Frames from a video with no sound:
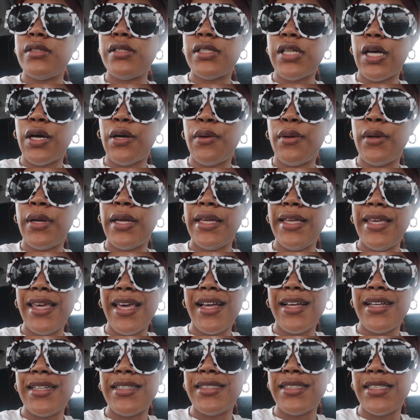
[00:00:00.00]
So
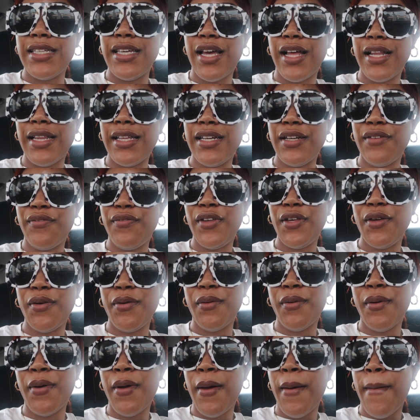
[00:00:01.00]
yeah, see y'all in a few.